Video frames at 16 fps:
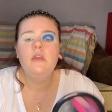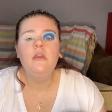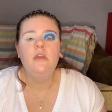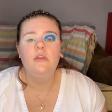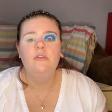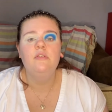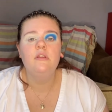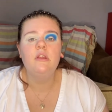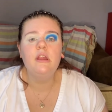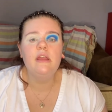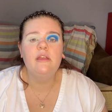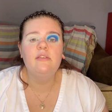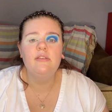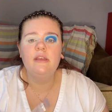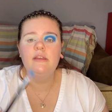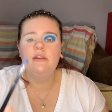So like I
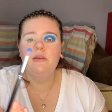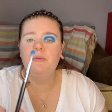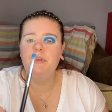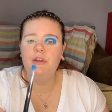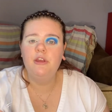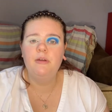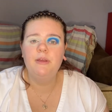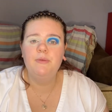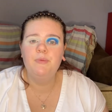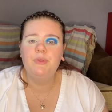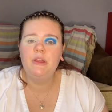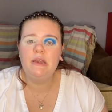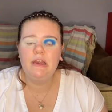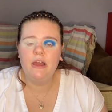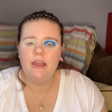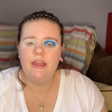said, I'm going to go in with the
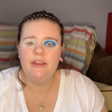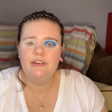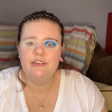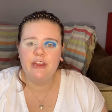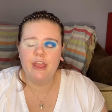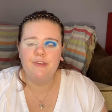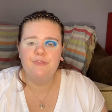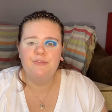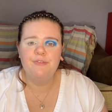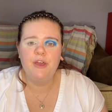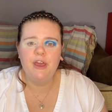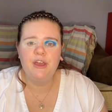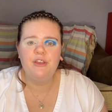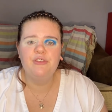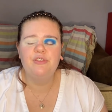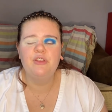lighter shade first.